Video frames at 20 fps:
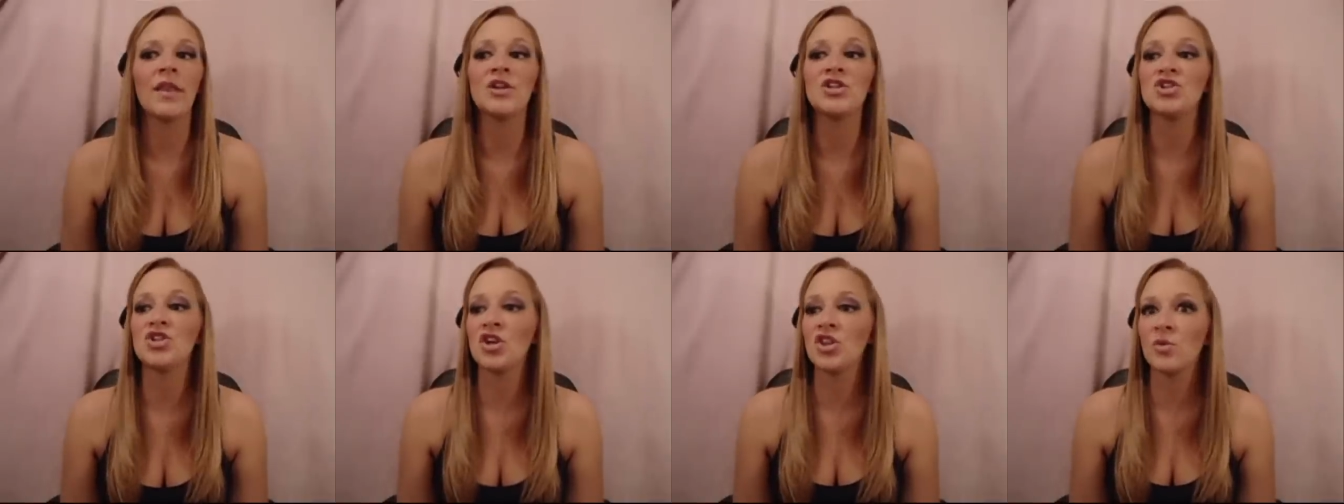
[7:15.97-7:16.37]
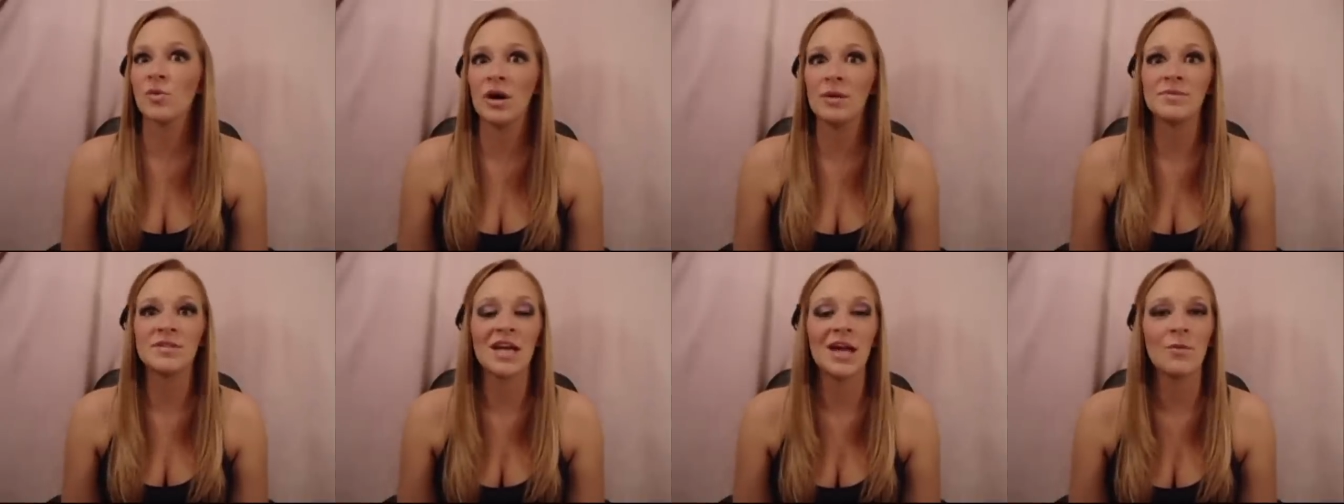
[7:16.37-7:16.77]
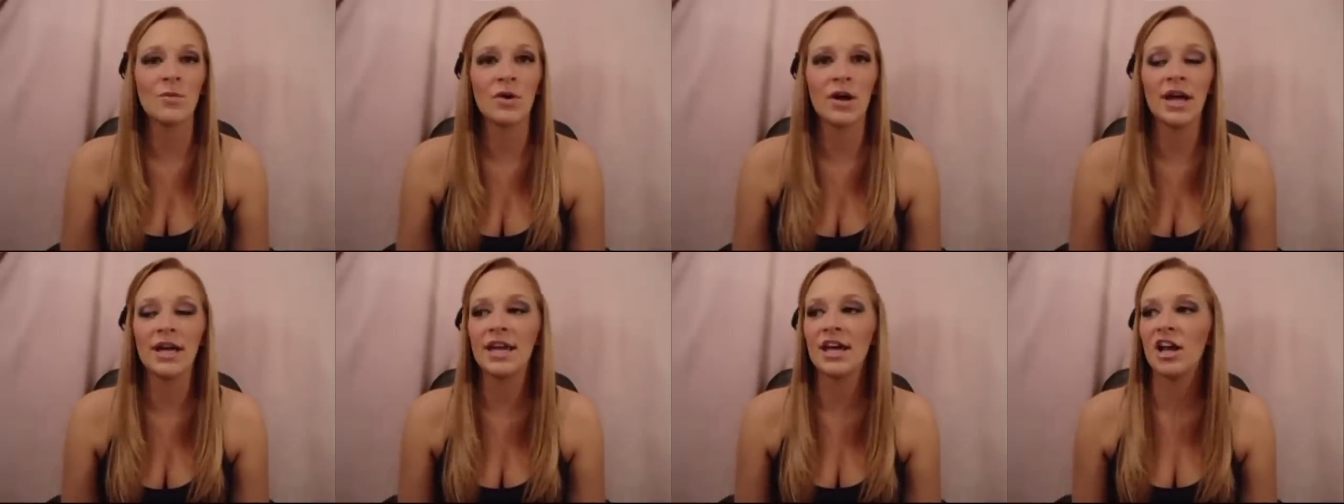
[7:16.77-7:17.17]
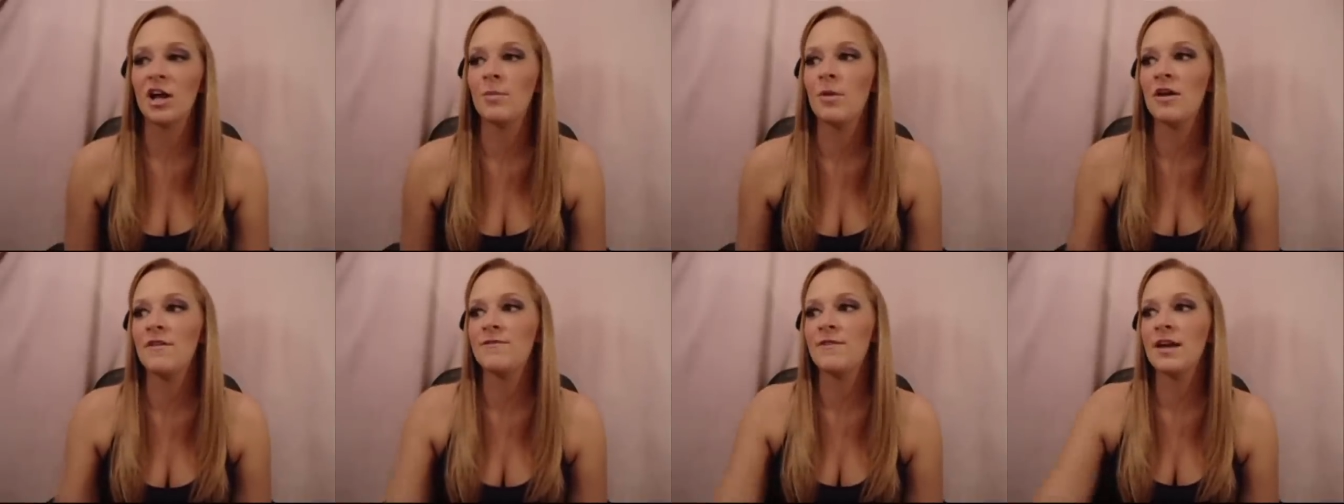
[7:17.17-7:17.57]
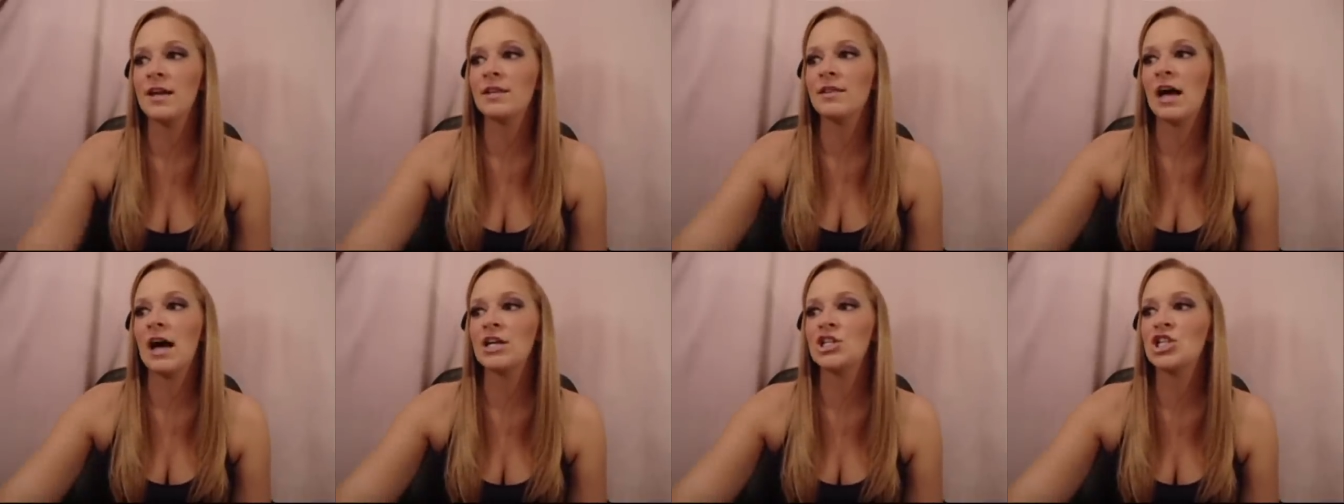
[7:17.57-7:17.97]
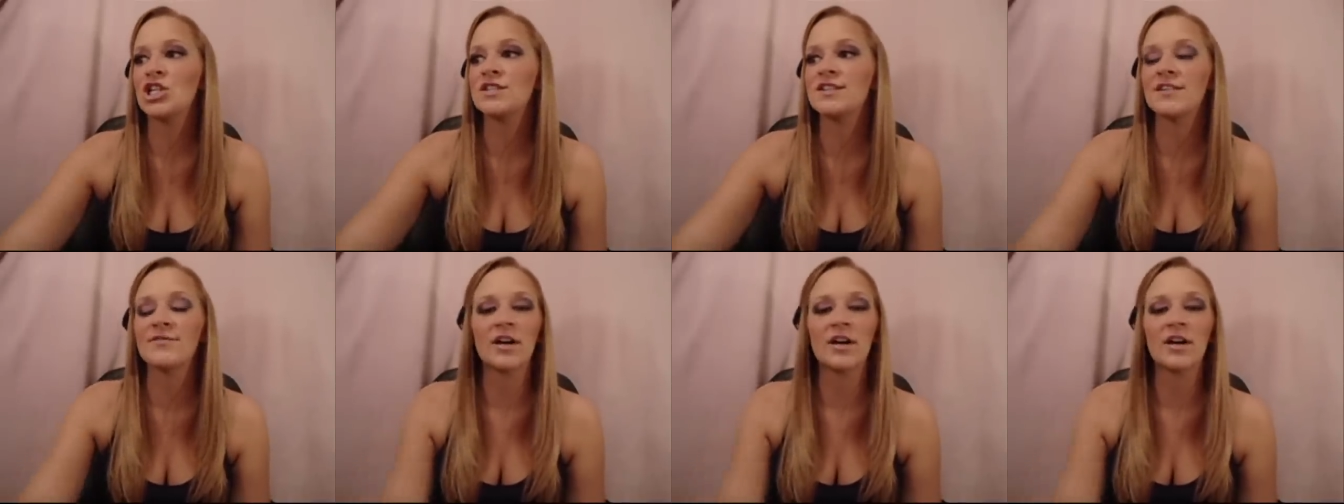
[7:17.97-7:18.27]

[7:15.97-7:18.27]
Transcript: let you know the website where I get all my fake lashes.